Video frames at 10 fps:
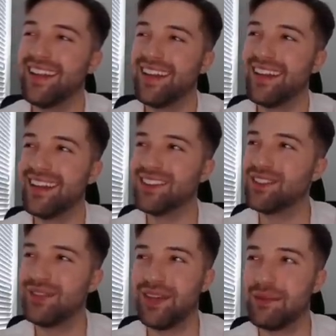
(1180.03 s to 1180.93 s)
I
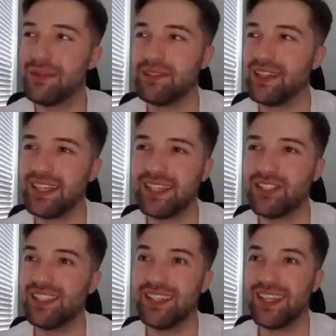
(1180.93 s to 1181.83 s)
just forgot about the fact that I
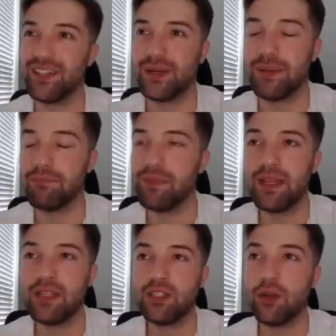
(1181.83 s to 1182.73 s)
just did that trade.
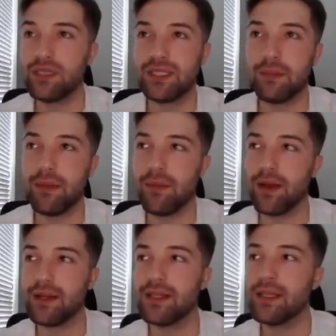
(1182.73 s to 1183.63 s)
Totally slipped my
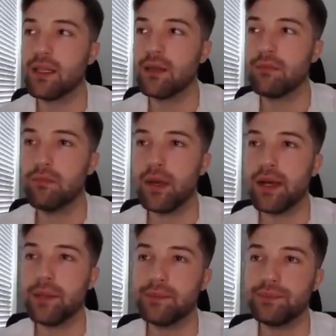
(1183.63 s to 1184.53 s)
mind.
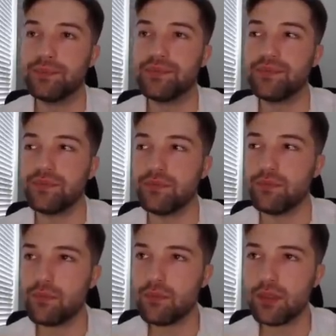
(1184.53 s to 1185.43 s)
But
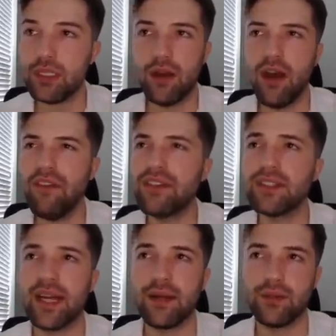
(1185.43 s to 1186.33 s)
Yeah,
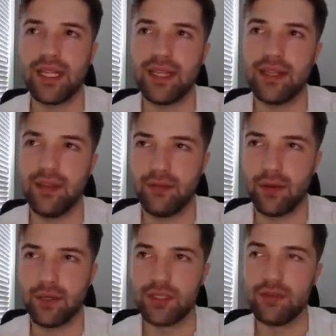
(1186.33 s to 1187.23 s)
offensive tackle was taken in the
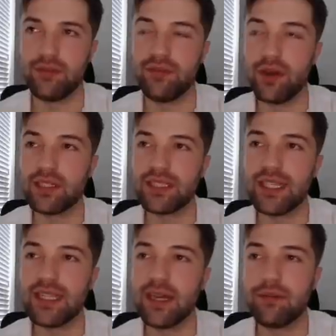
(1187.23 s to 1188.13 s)
first.
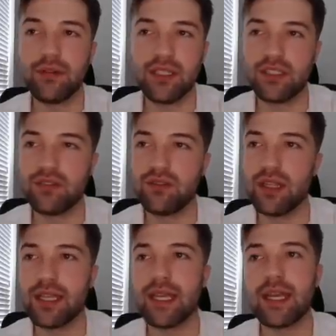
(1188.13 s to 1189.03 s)
Foskey definitely just,
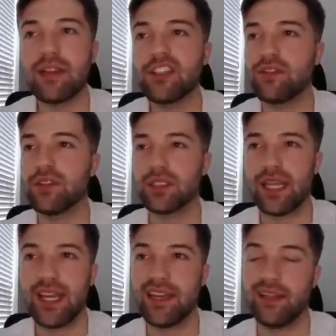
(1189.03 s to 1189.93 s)
it just feels
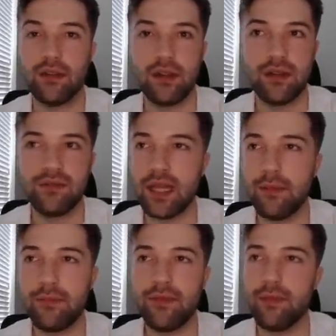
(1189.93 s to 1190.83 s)
like hand and glove
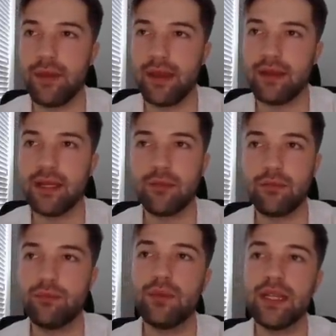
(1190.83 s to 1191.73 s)
type fit, man. It
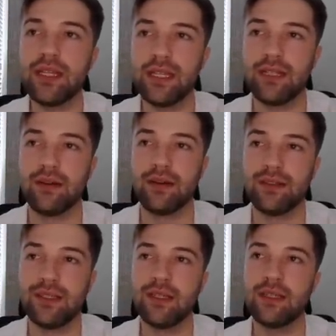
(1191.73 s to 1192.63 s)
really
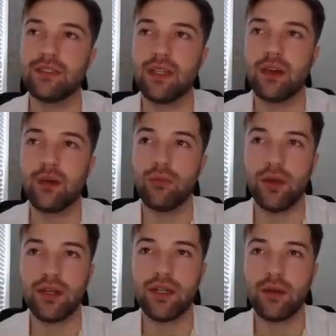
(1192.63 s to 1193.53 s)
does. So
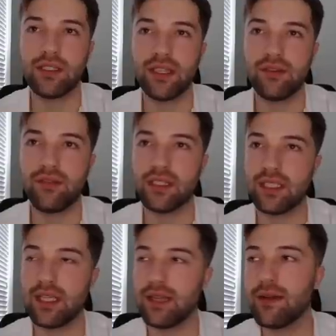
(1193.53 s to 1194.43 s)
we're going to go Isaiah
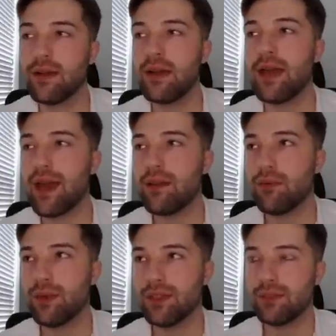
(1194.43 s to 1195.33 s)
Foskey here. Out
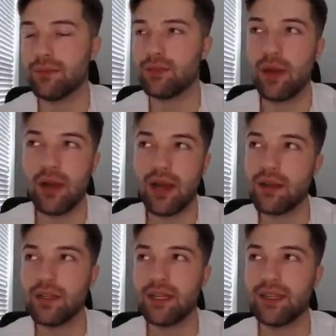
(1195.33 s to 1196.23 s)
of realism as well. I
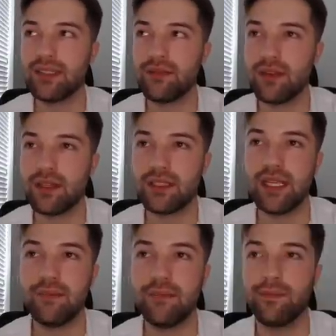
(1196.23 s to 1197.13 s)
don't like Isaiah
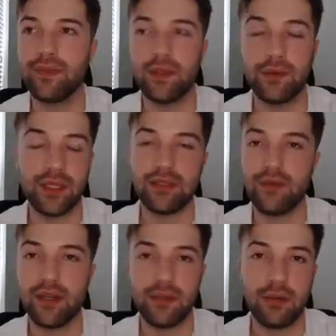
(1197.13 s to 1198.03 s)
Foskey. Don't think he's
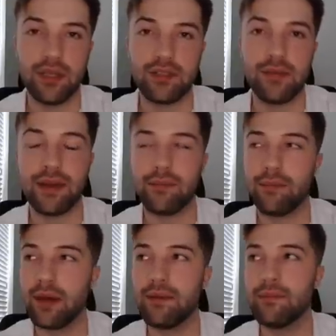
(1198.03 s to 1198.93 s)
a very good
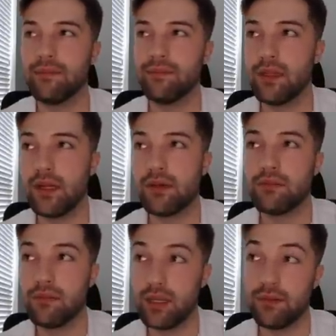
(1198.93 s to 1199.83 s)
prospect. But, you
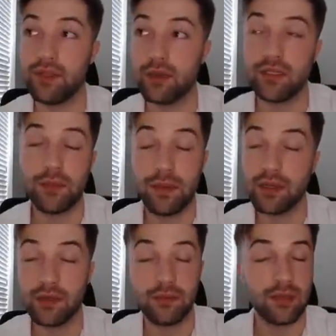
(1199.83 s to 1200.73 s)
know, if he goes to
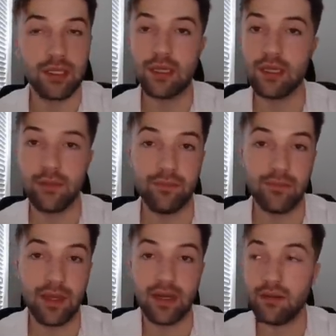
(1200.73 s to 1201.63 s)
Bill,
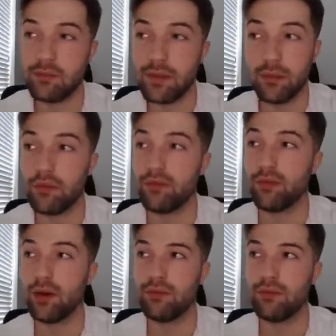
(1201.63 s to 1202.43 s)
man, I'll be rooting for